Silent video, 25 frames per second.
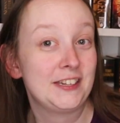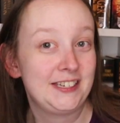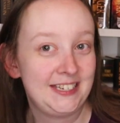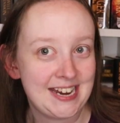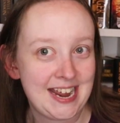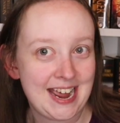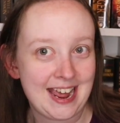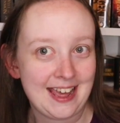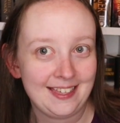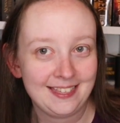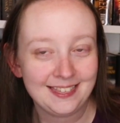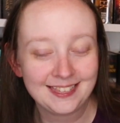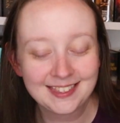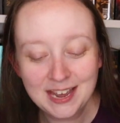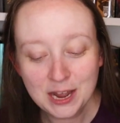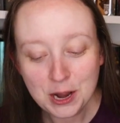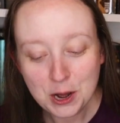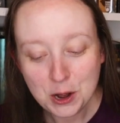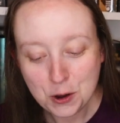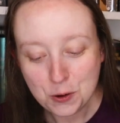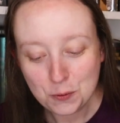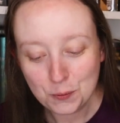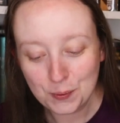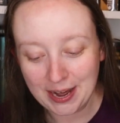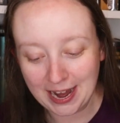the 10th,
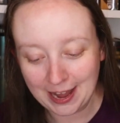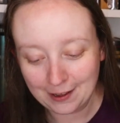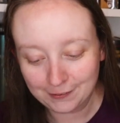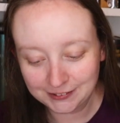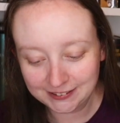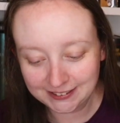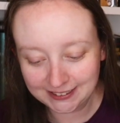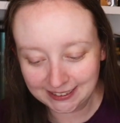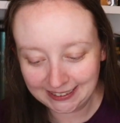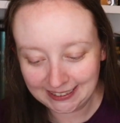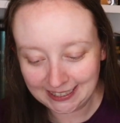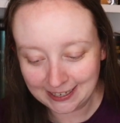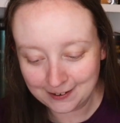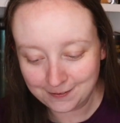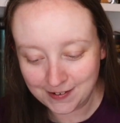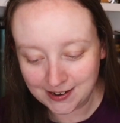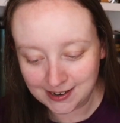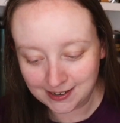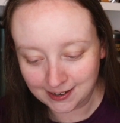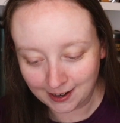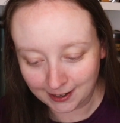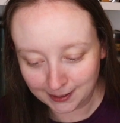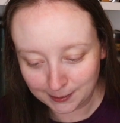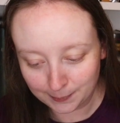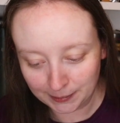we have City of
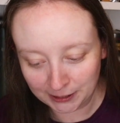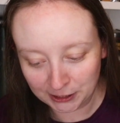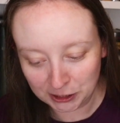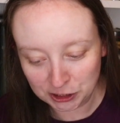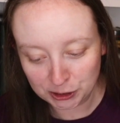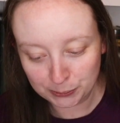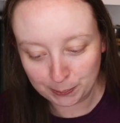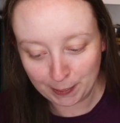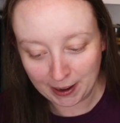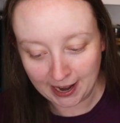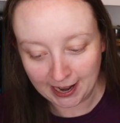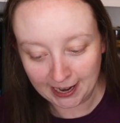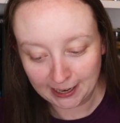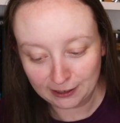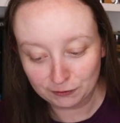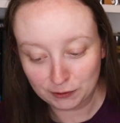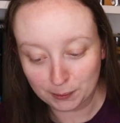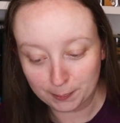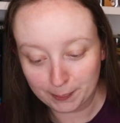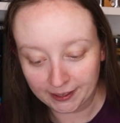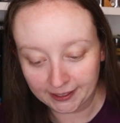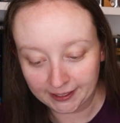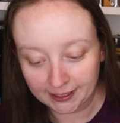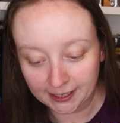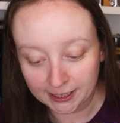Nightmares by
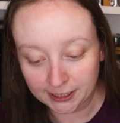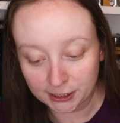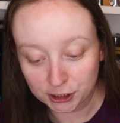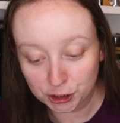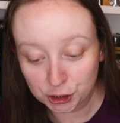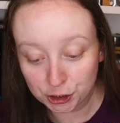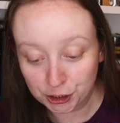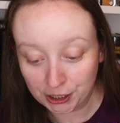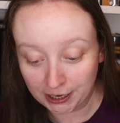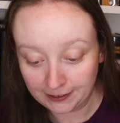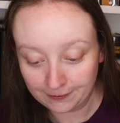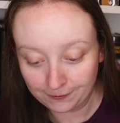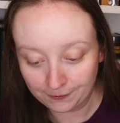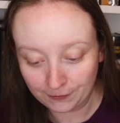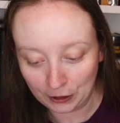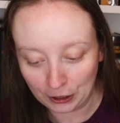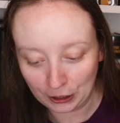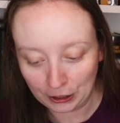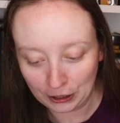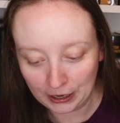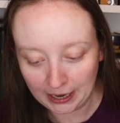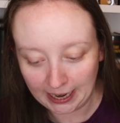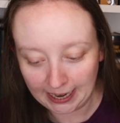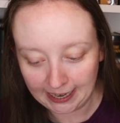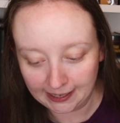Rebecca
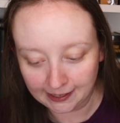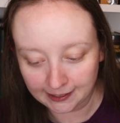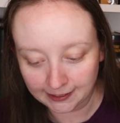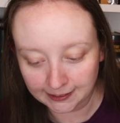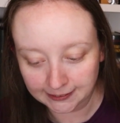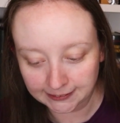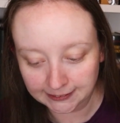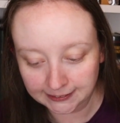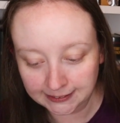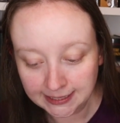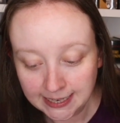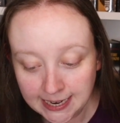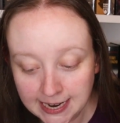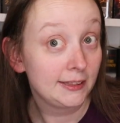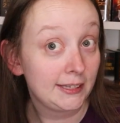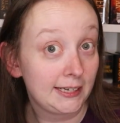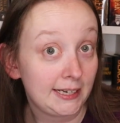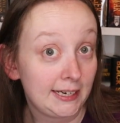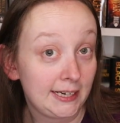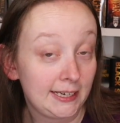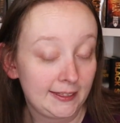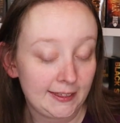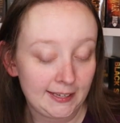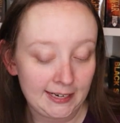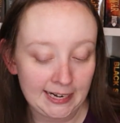Schaeffer. And
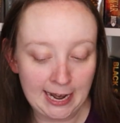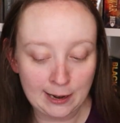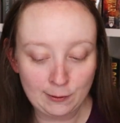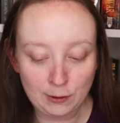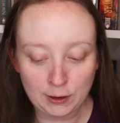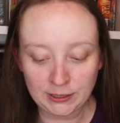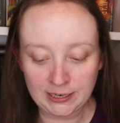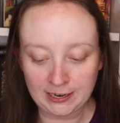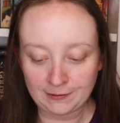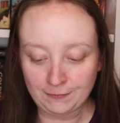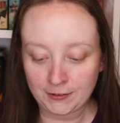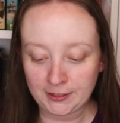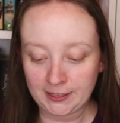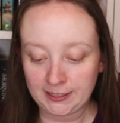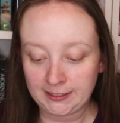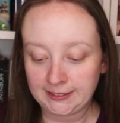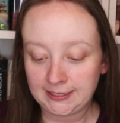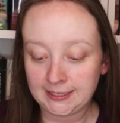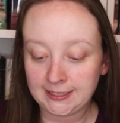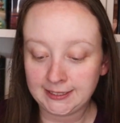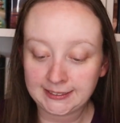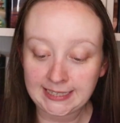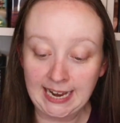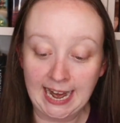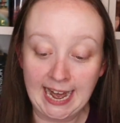the thing I wrote down for
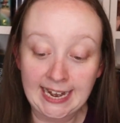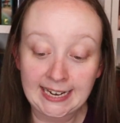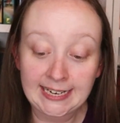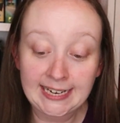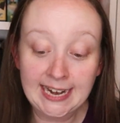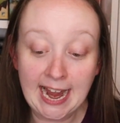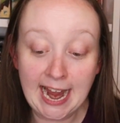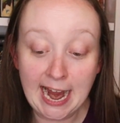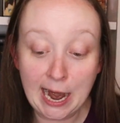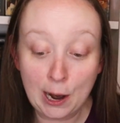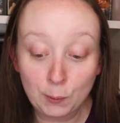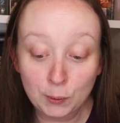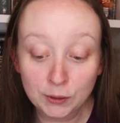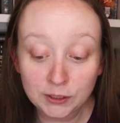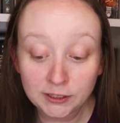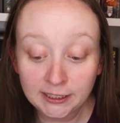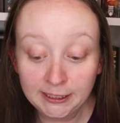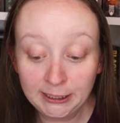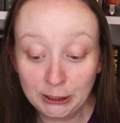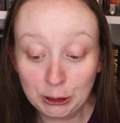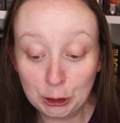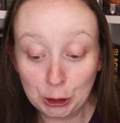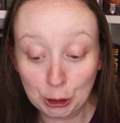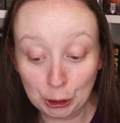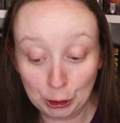this is a
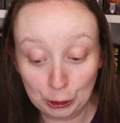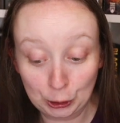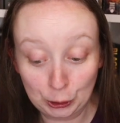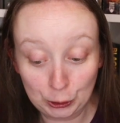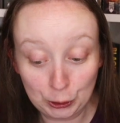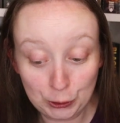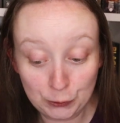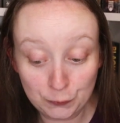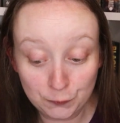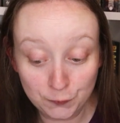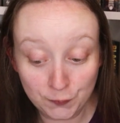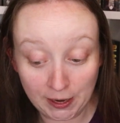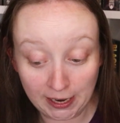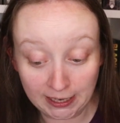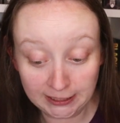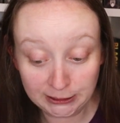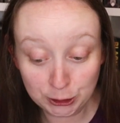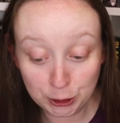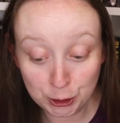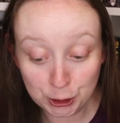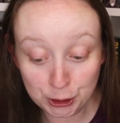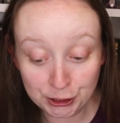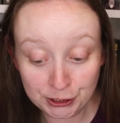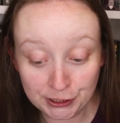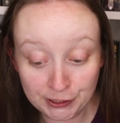cowardly girl who
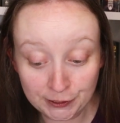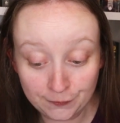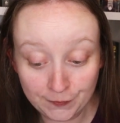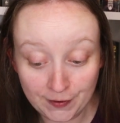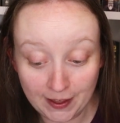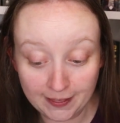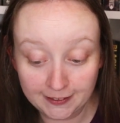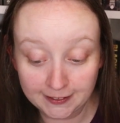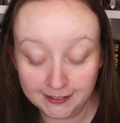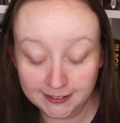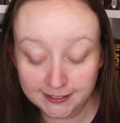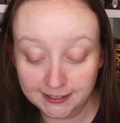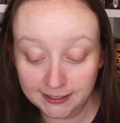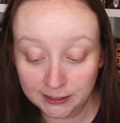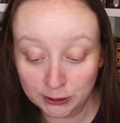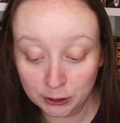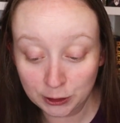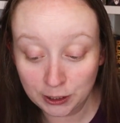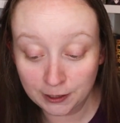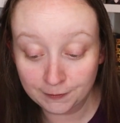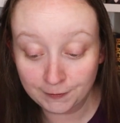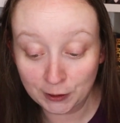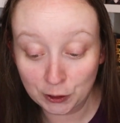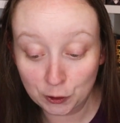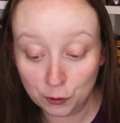finds herself at the
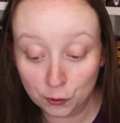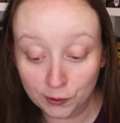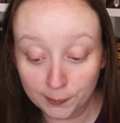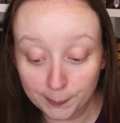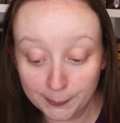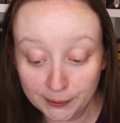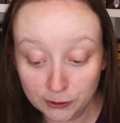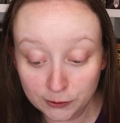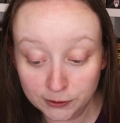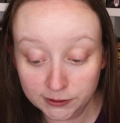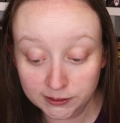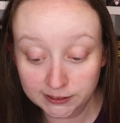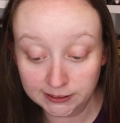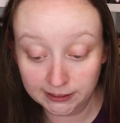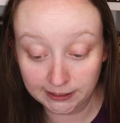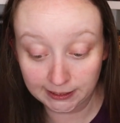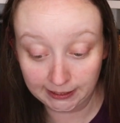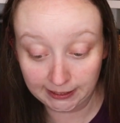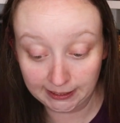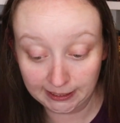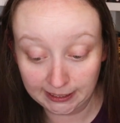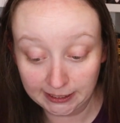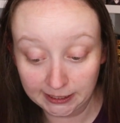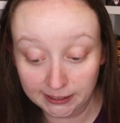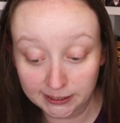center of a criminal
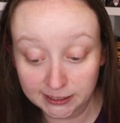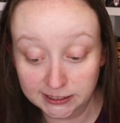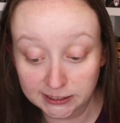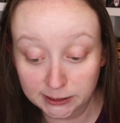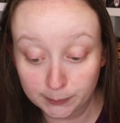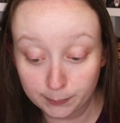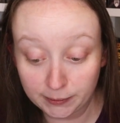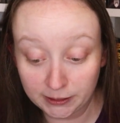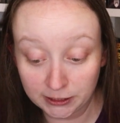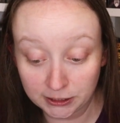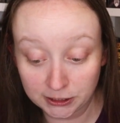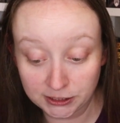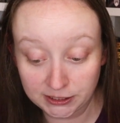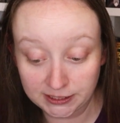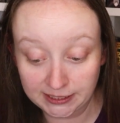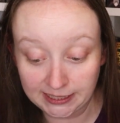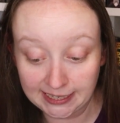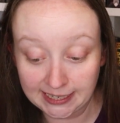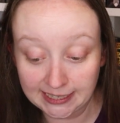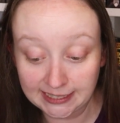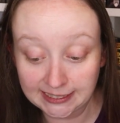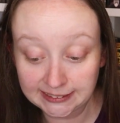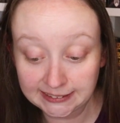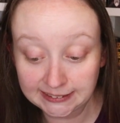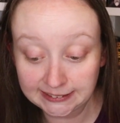syndicate
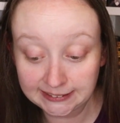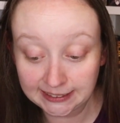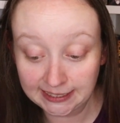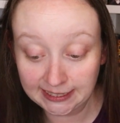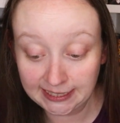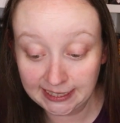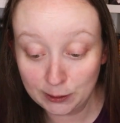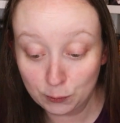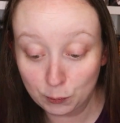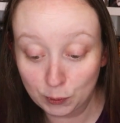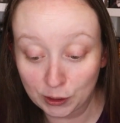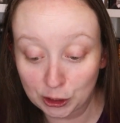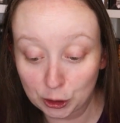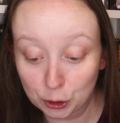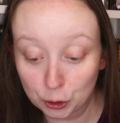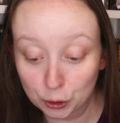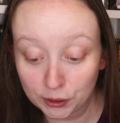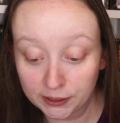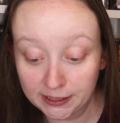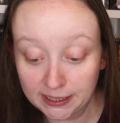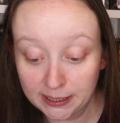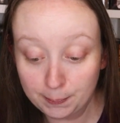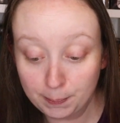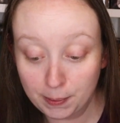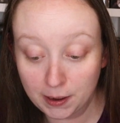conspiracy in a city where
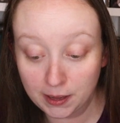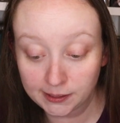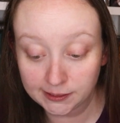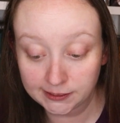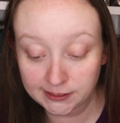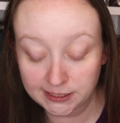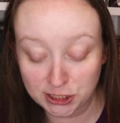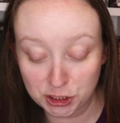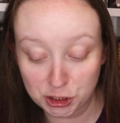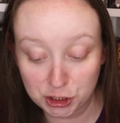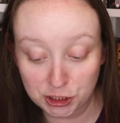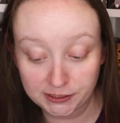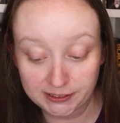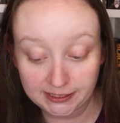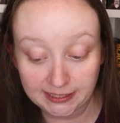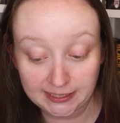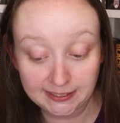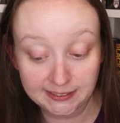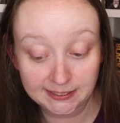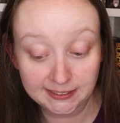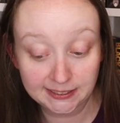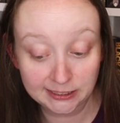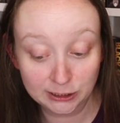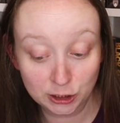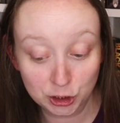crooked politicians
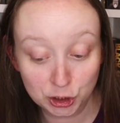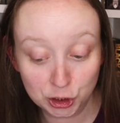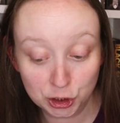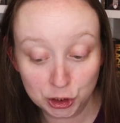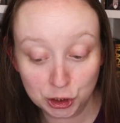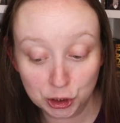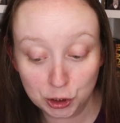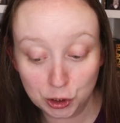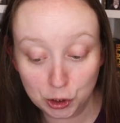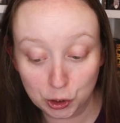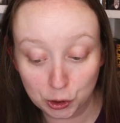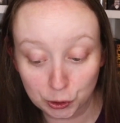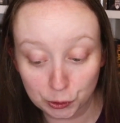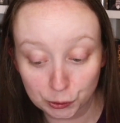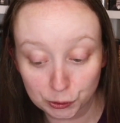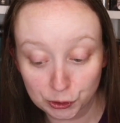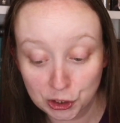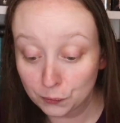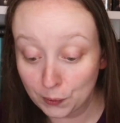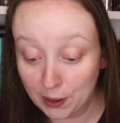and sinister cult